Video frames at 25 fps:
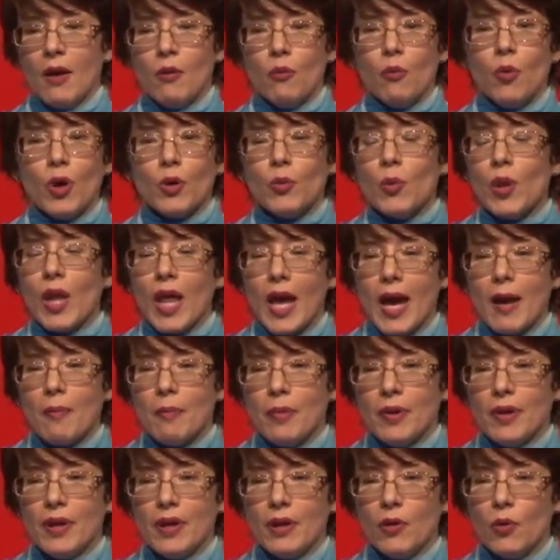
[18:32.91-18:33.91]
what will
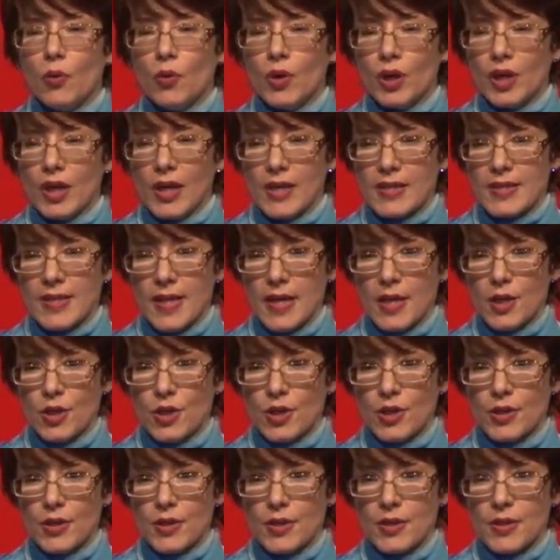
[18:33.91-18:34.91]
happen in
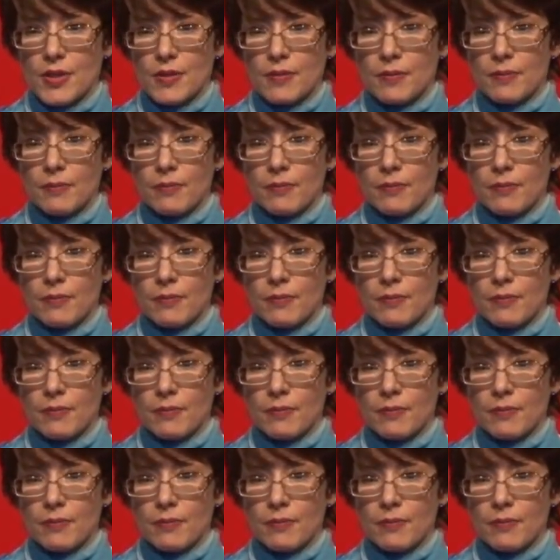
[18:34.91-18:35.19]
organizations?